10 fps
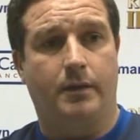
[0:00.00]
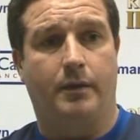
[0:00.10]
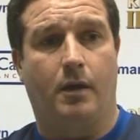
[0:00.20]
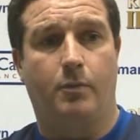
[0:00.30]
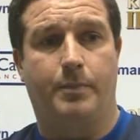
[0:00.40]

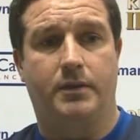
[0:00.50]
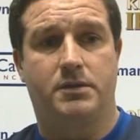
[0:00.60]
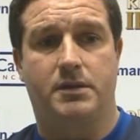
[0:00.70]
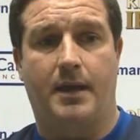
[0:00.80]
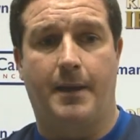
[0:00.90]
But
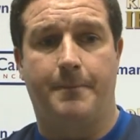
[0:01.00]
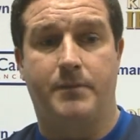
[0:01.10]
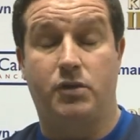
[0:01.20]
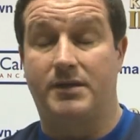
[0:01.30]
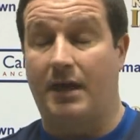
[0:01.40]
it's
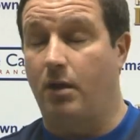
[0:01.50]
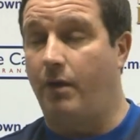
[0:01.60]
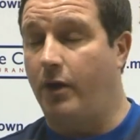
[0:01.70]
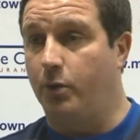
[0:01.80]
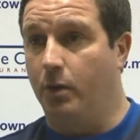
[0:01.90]
going to take a
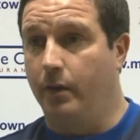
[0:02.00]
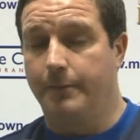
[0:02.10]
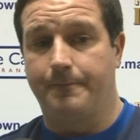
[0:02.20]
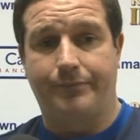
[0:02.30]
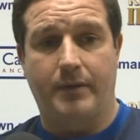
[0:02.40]
lot of hard
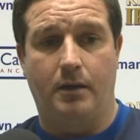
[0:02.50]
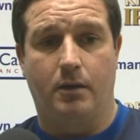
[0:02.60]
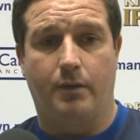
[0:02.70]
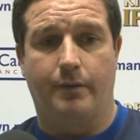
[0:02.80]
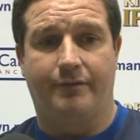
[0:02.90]
work and
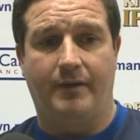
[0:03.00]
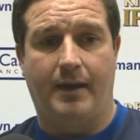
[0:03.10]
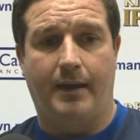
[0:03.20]
a lot of